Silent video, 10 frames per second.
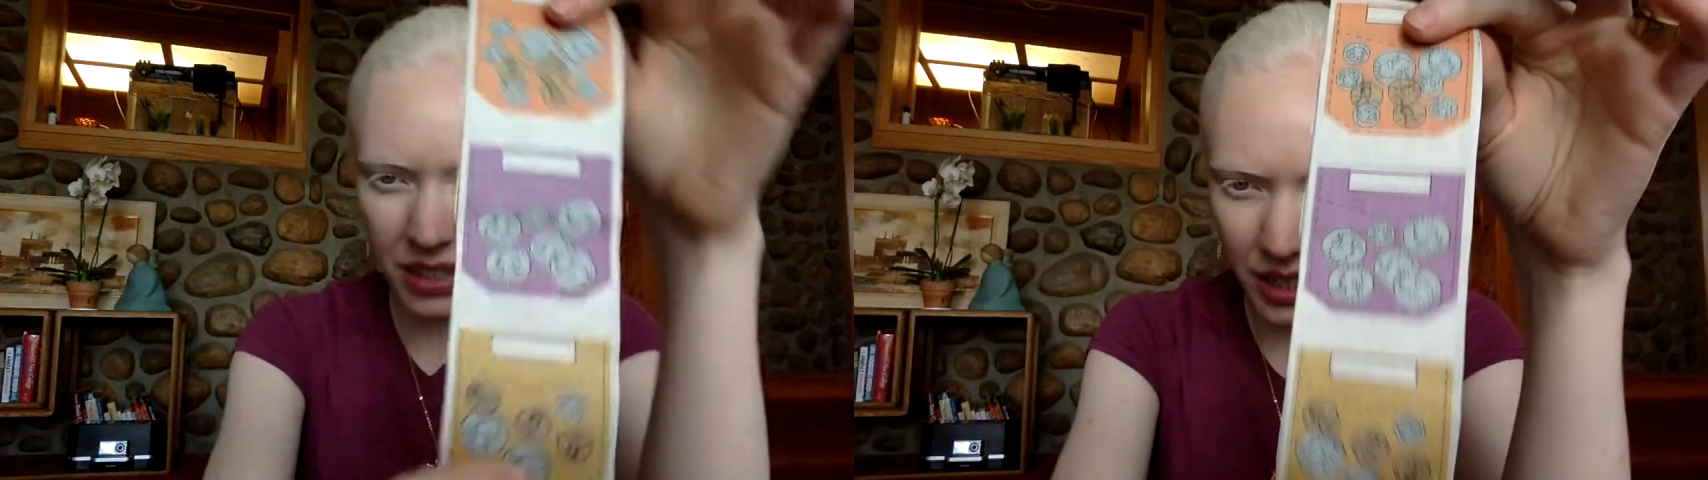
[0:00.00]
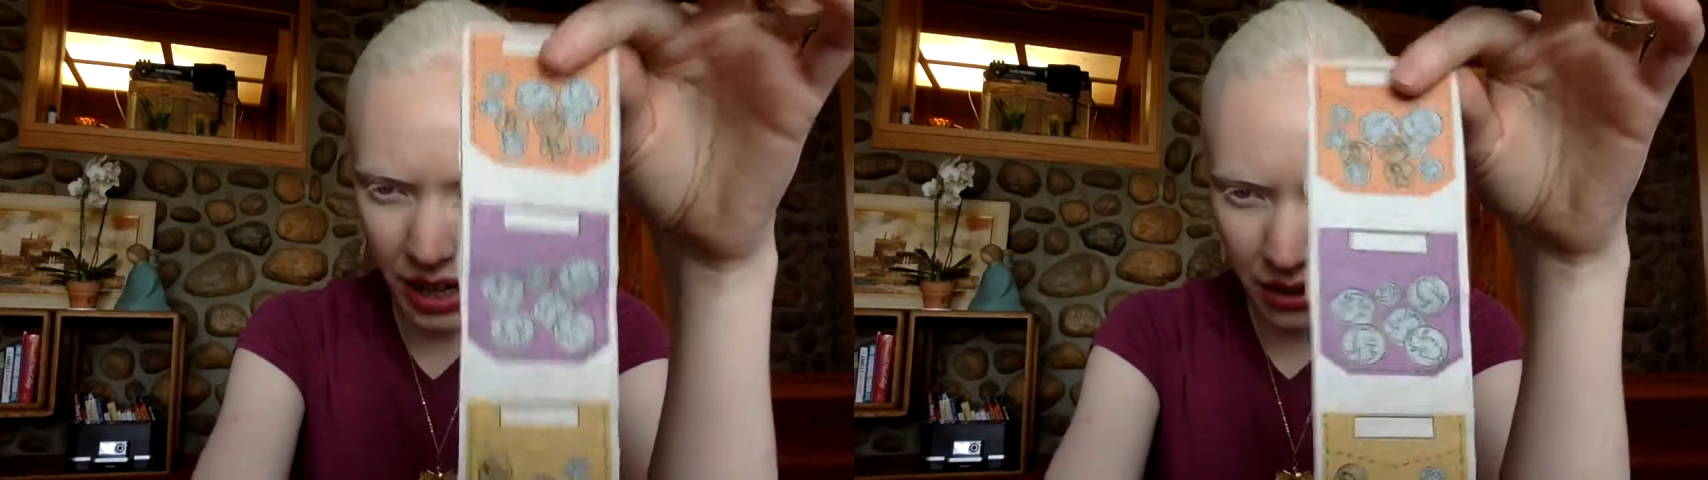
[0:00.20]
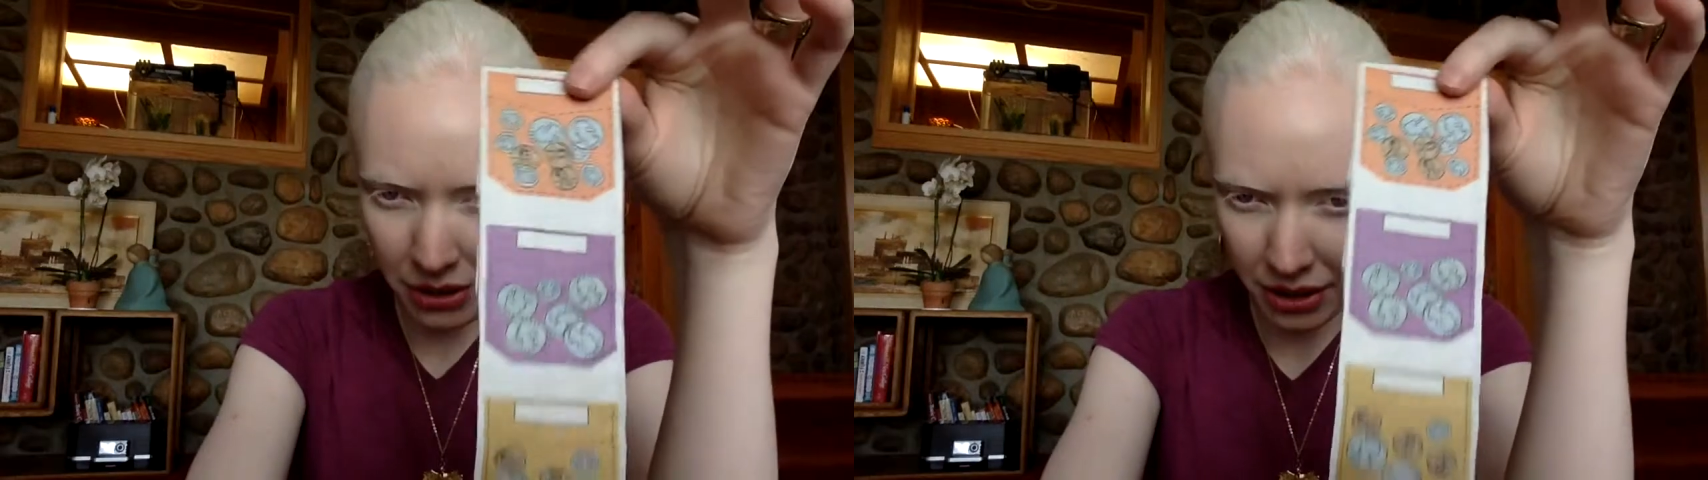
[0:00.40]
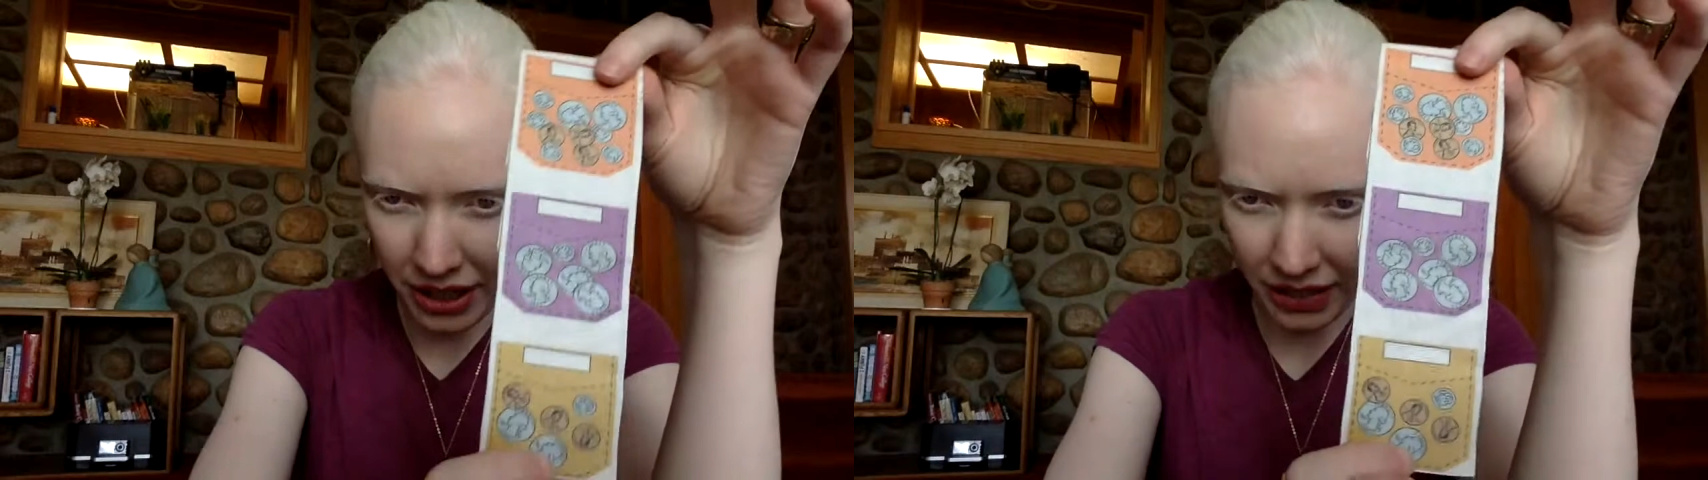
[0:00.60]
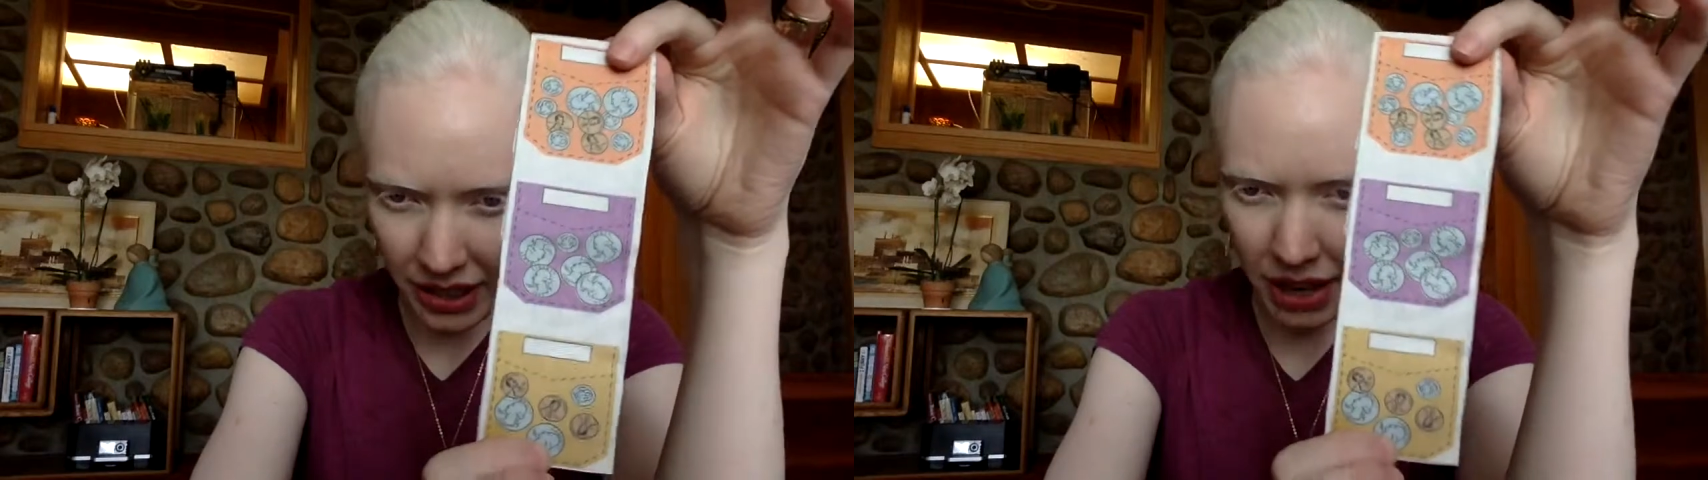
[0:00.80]
is another
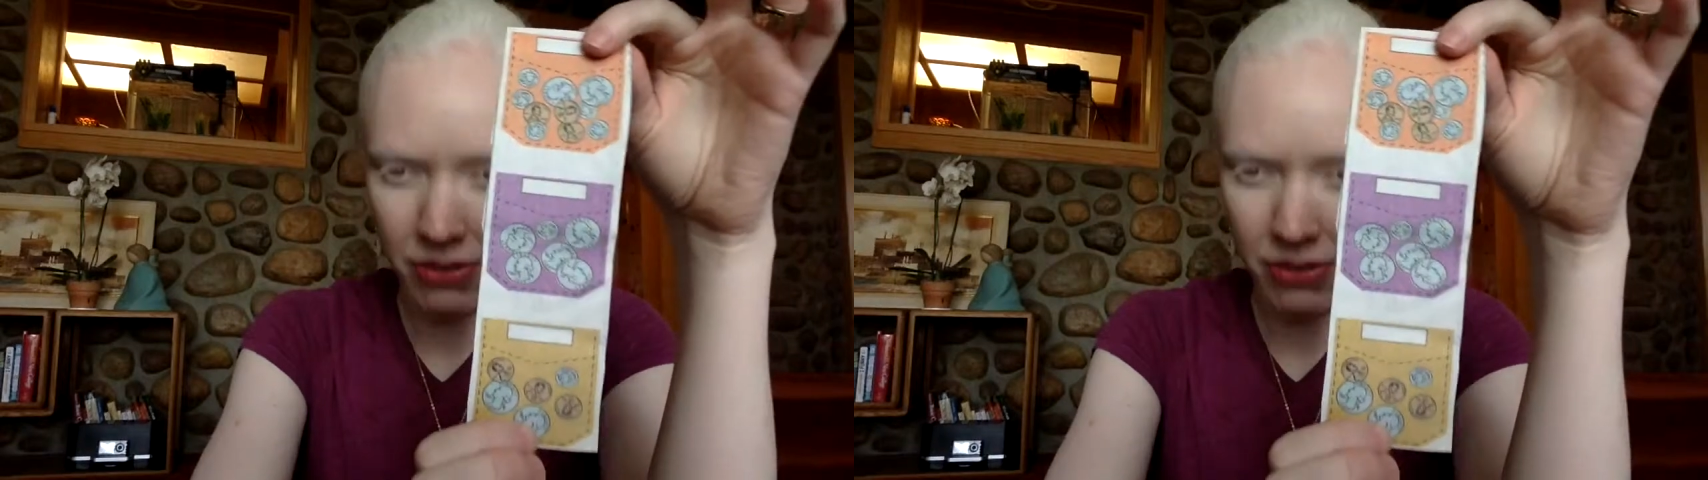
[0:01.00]
thing that I